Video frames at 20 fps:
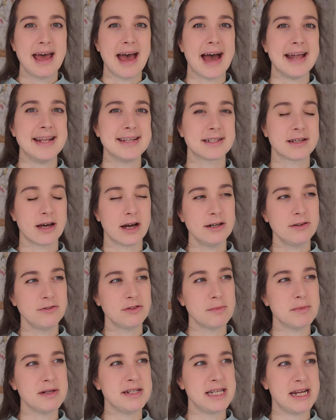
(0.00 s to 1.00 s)
and it's kind of
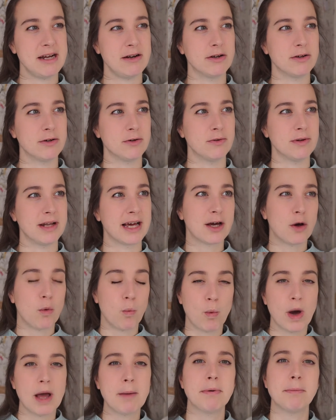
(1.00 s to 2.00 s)
the material like a
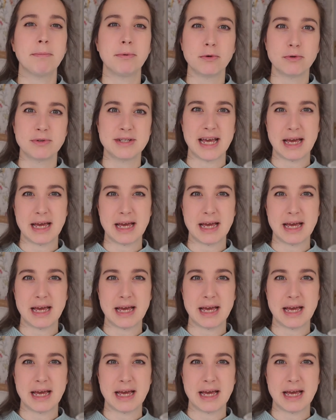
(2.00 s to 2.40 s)
wipeable